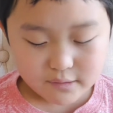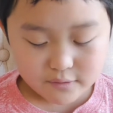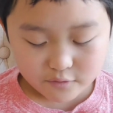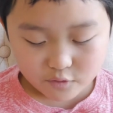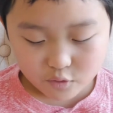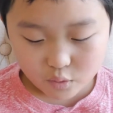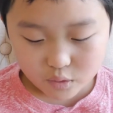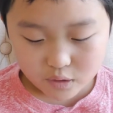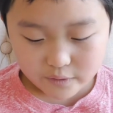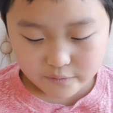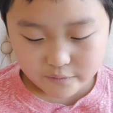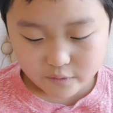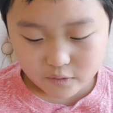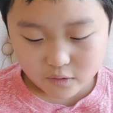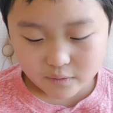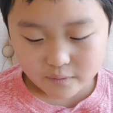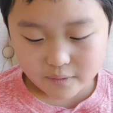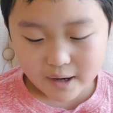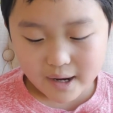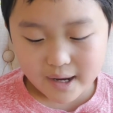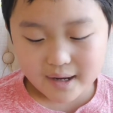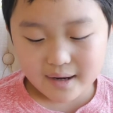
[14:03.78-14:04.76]
44,
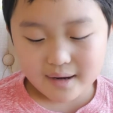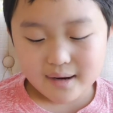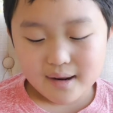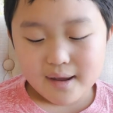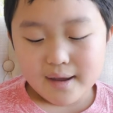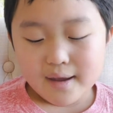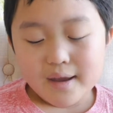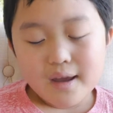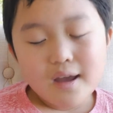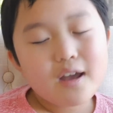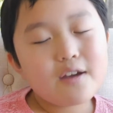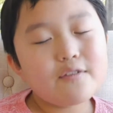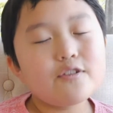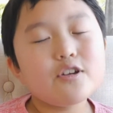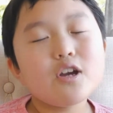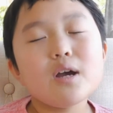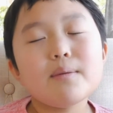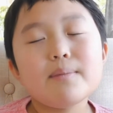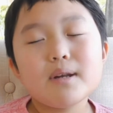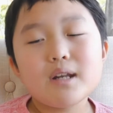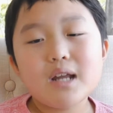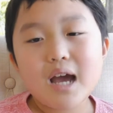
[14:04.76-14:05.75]
right? If you
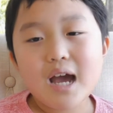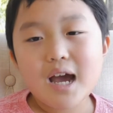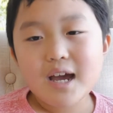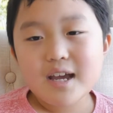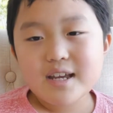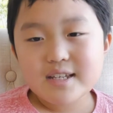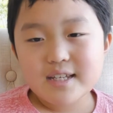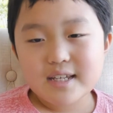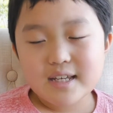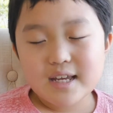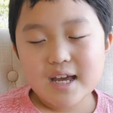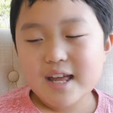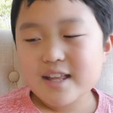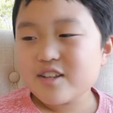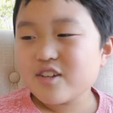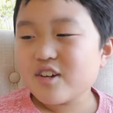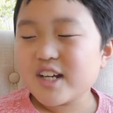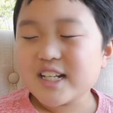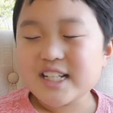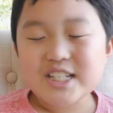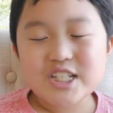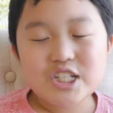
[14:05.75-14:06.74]
had been Hai and
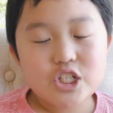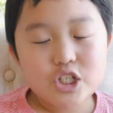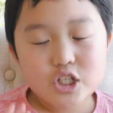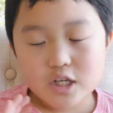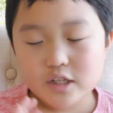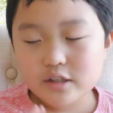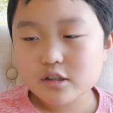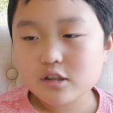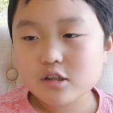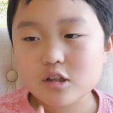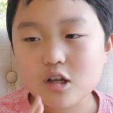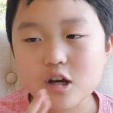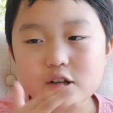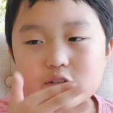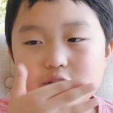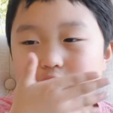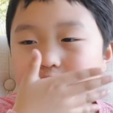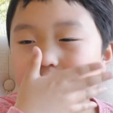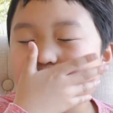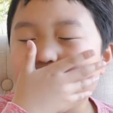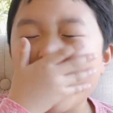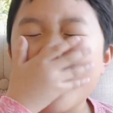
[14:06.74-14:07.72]
you had just
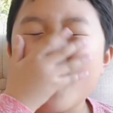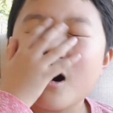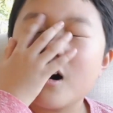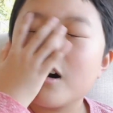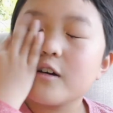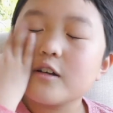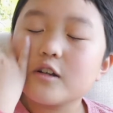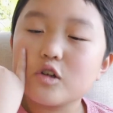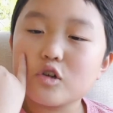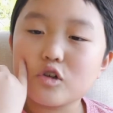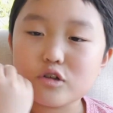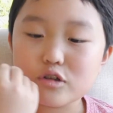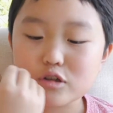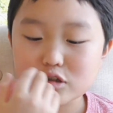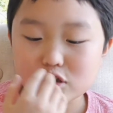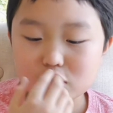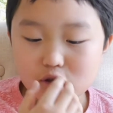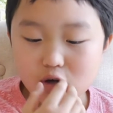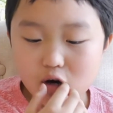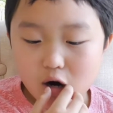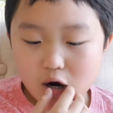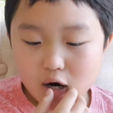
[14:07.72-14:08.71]
lost all your
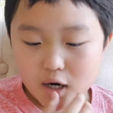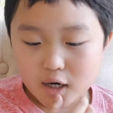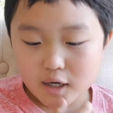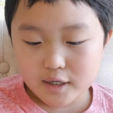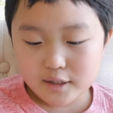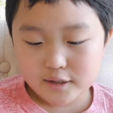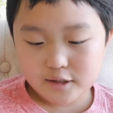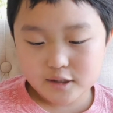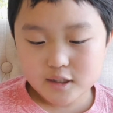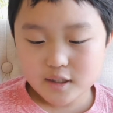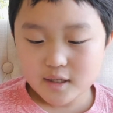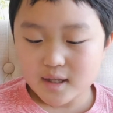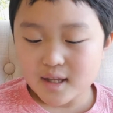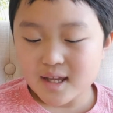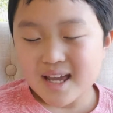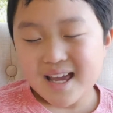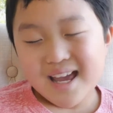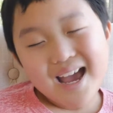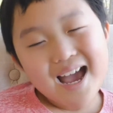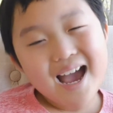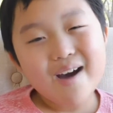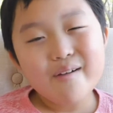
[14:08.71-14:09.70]
scars,
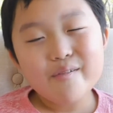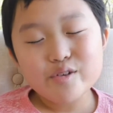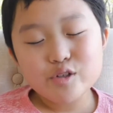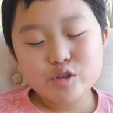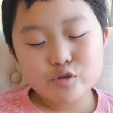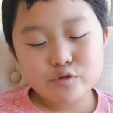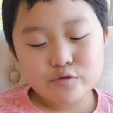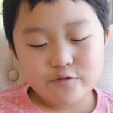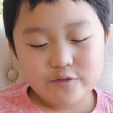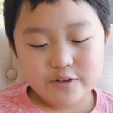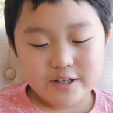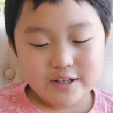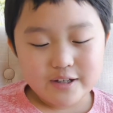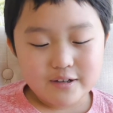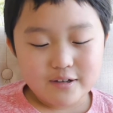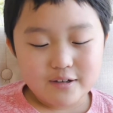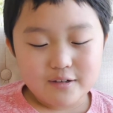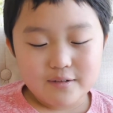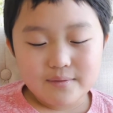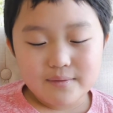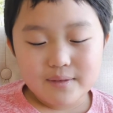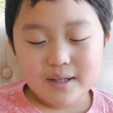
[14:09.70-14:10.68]
how would you
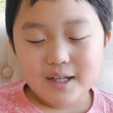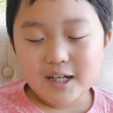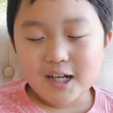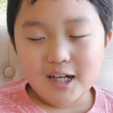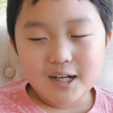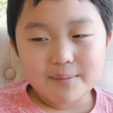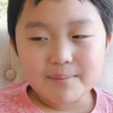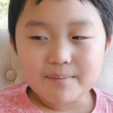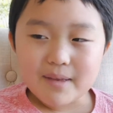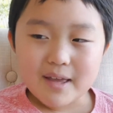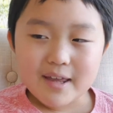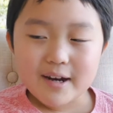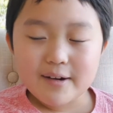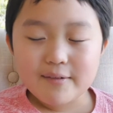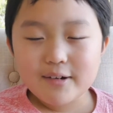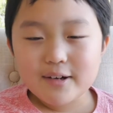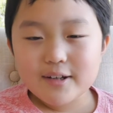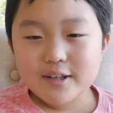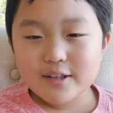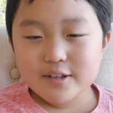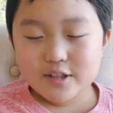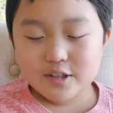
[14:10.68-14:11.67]
feel? And I
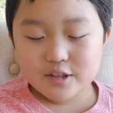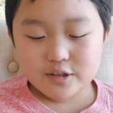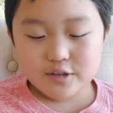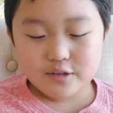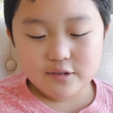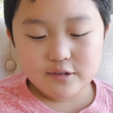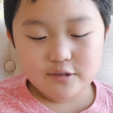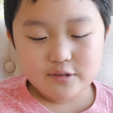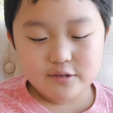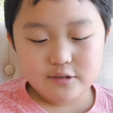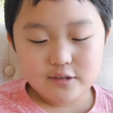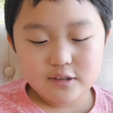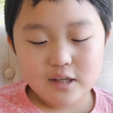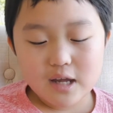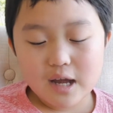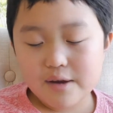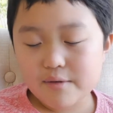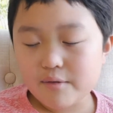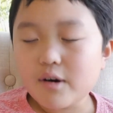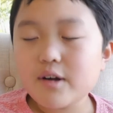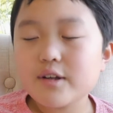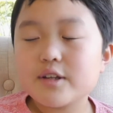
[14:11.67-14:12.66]
want
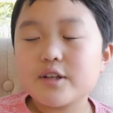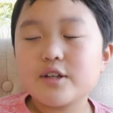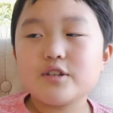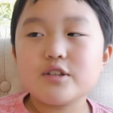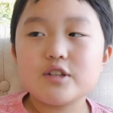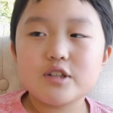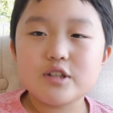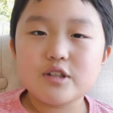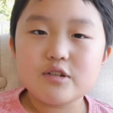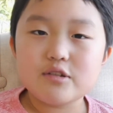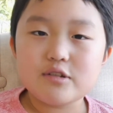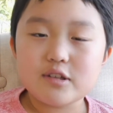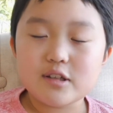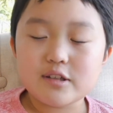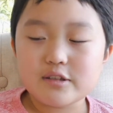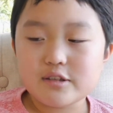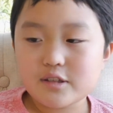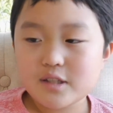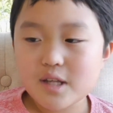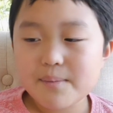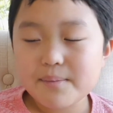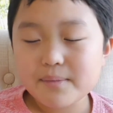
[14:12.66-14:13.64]
you to use a
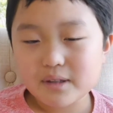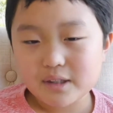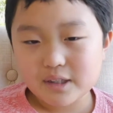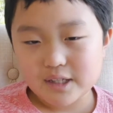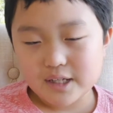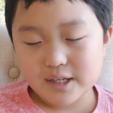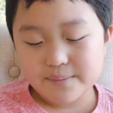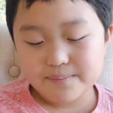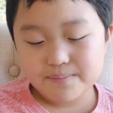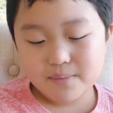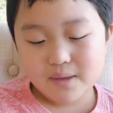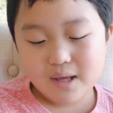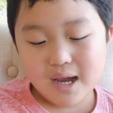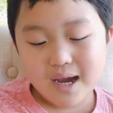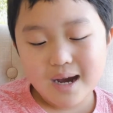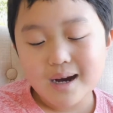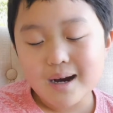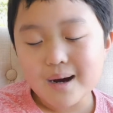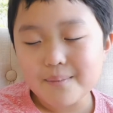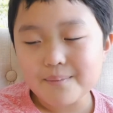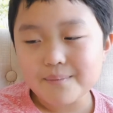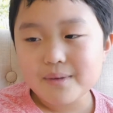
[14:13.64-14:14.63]
simile.
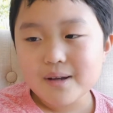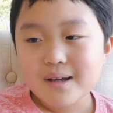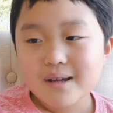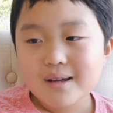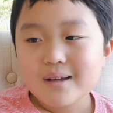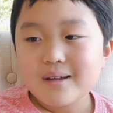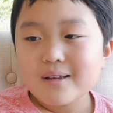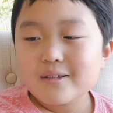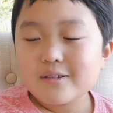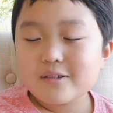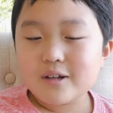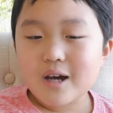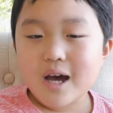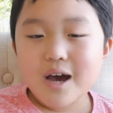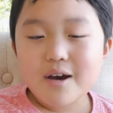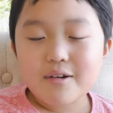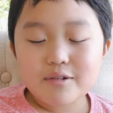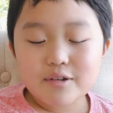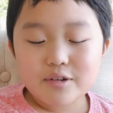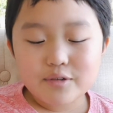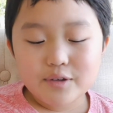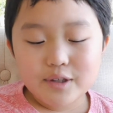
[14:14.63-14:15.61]
So
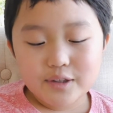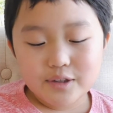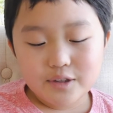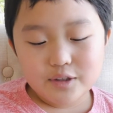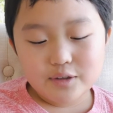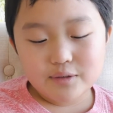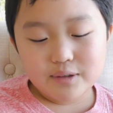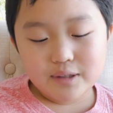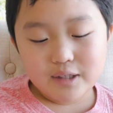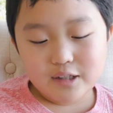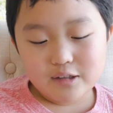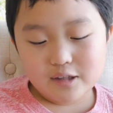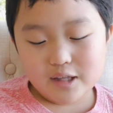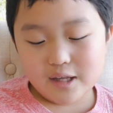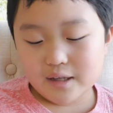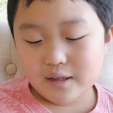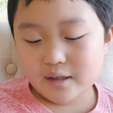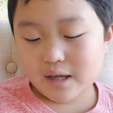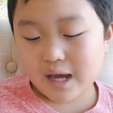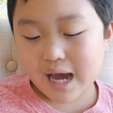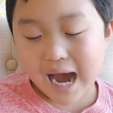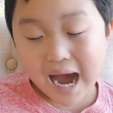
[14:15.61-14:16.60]
how you can do it is
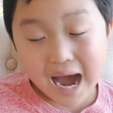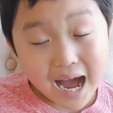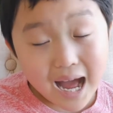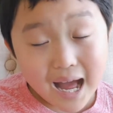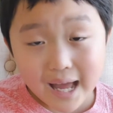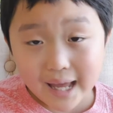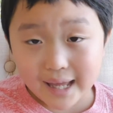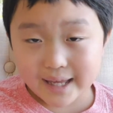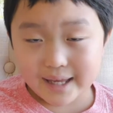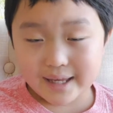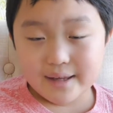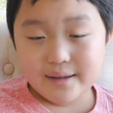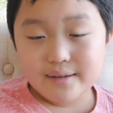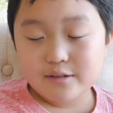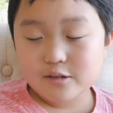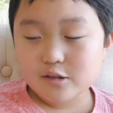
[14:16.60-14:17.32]
like, I,